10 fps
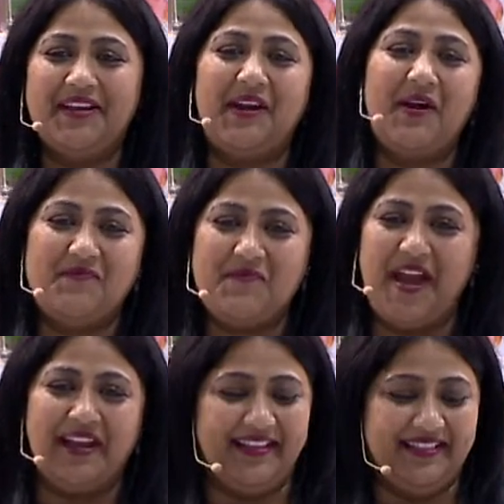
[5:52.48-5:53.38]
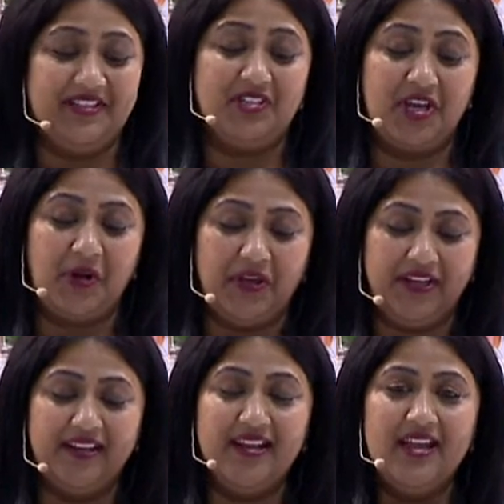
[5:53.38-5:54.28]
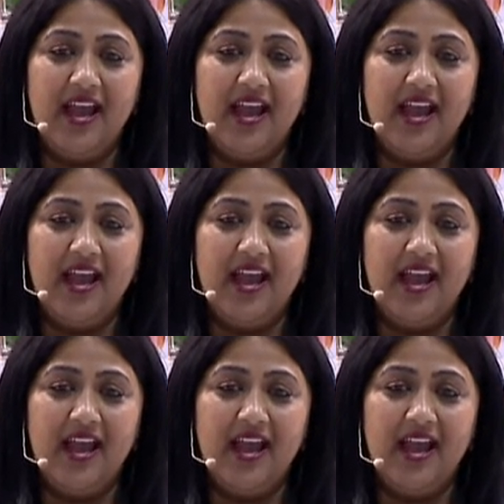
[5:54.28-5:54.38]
come back and then check on it.